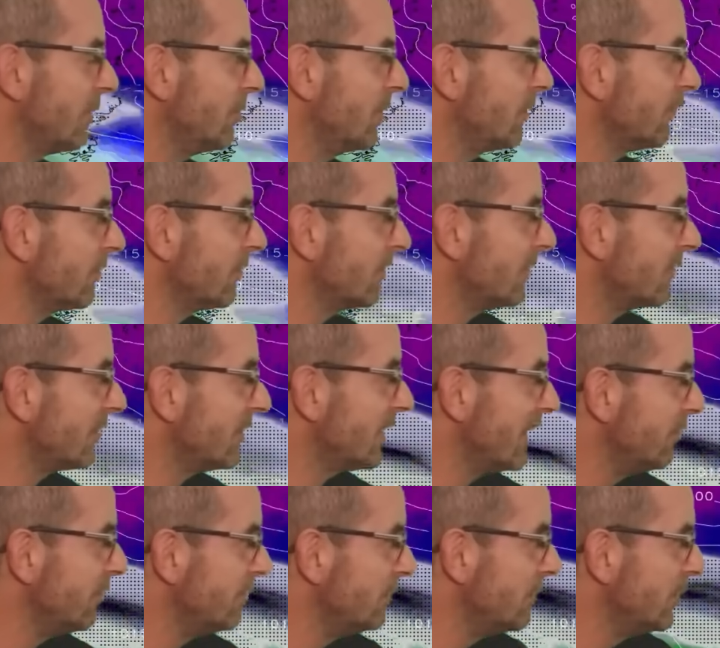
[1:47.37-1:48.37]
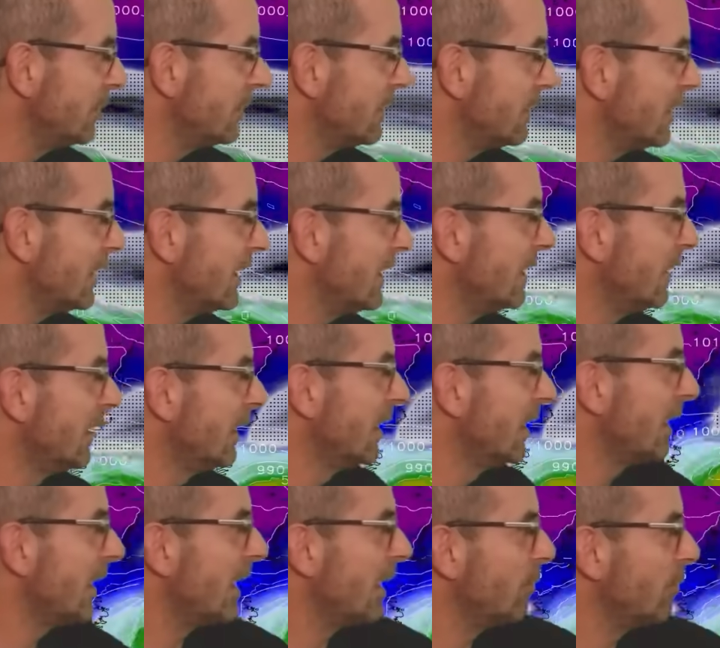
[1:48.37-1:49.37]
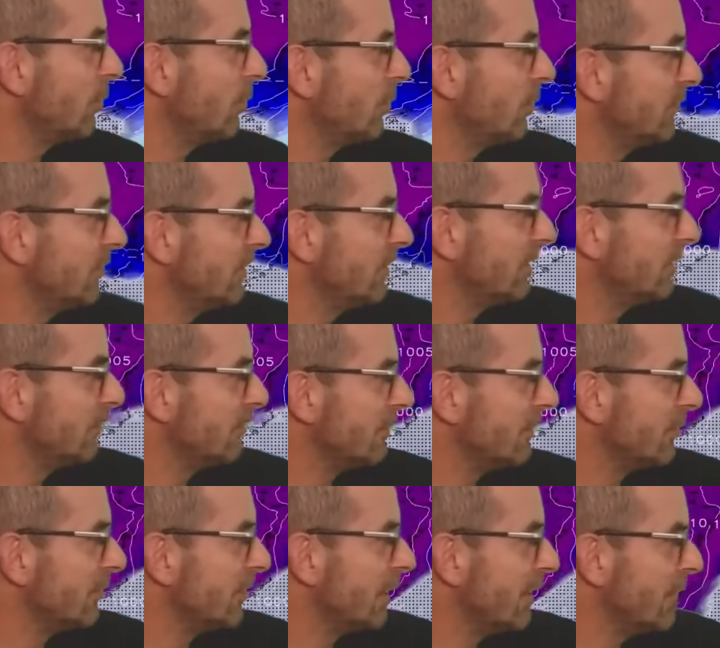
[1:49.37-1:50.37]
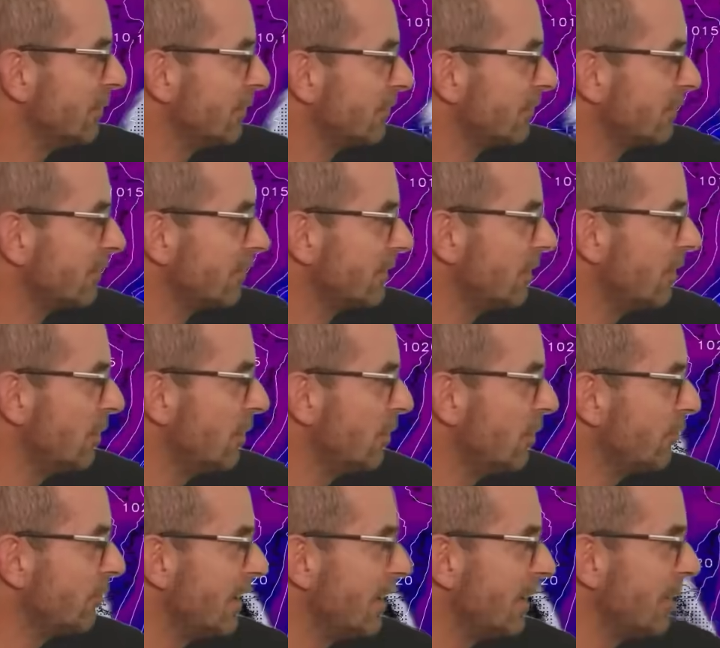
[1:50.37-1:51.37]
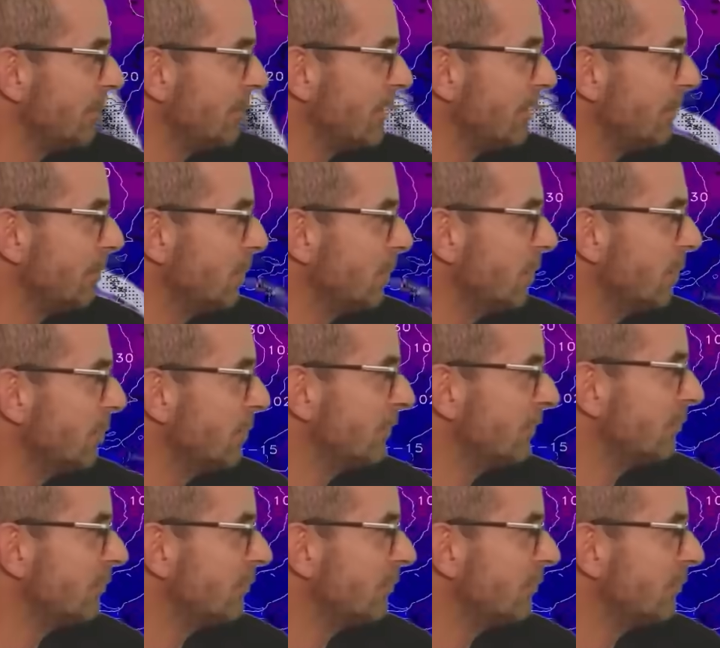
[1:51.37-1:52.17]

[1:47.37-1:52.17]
with, to the south of the UK, and what we see for a time is colder air being pulled in